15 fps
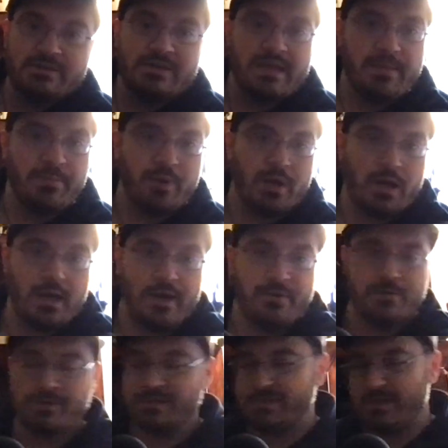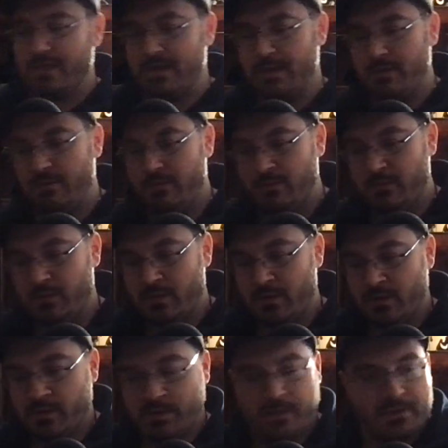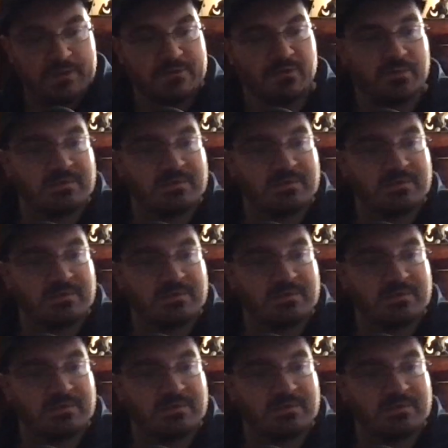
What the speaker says: tape on either side. So